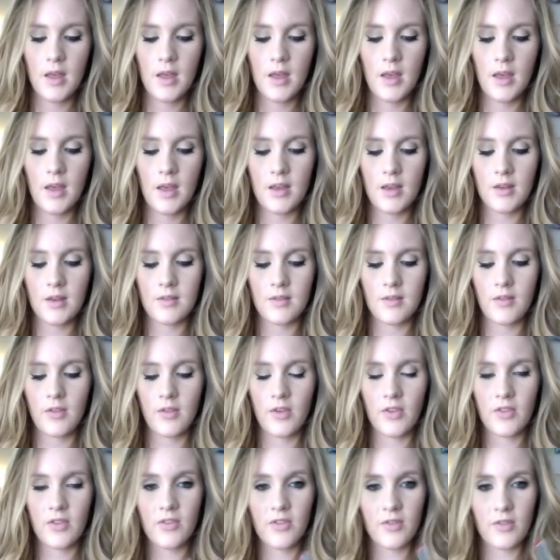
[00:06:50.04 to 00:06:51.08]
And it
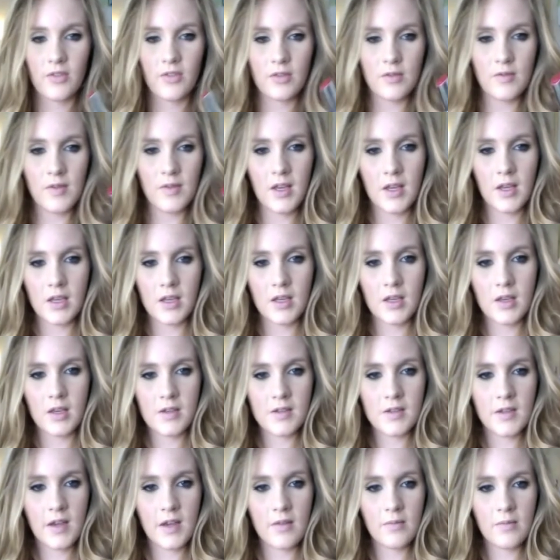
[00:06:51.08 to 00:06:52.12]
looks sort of icky
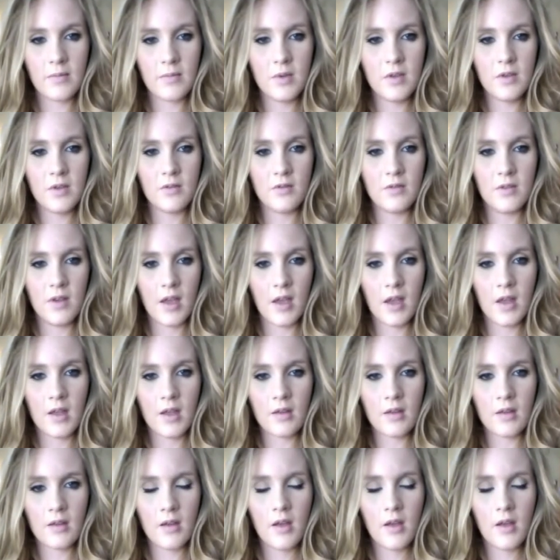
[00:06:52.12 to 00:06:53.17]
because I've been using
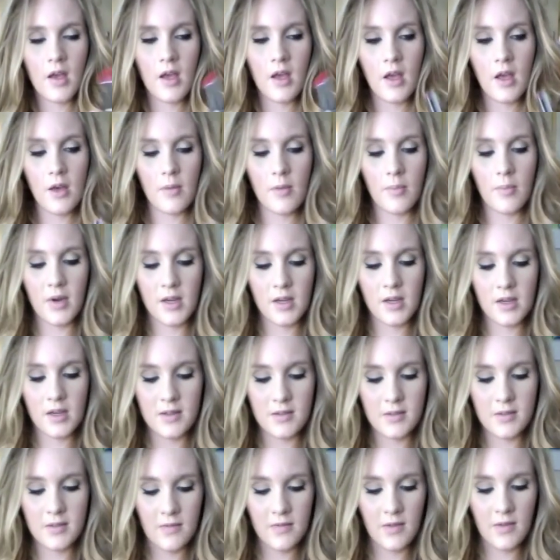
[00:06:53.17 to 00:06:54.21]
it. But it
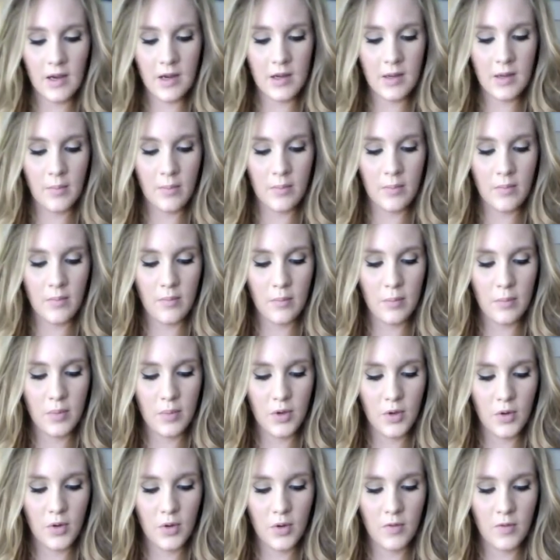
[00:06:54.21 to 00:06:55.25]
is a very
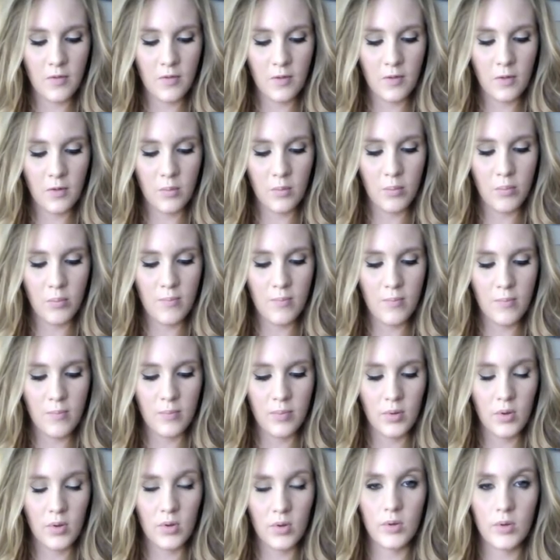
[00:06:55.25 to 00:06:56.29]
beautiful
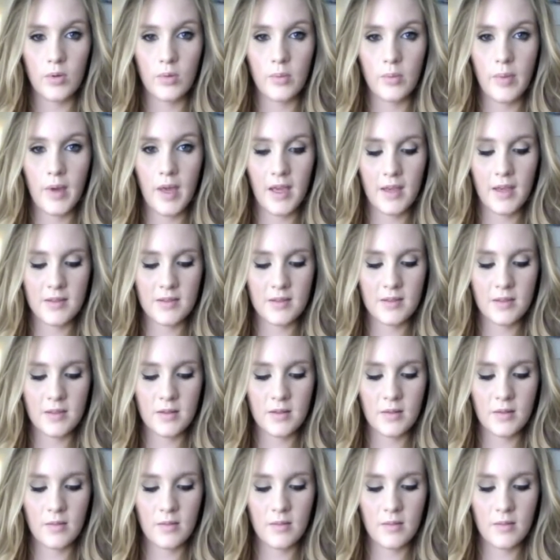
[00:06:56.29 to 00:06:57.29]
blue-based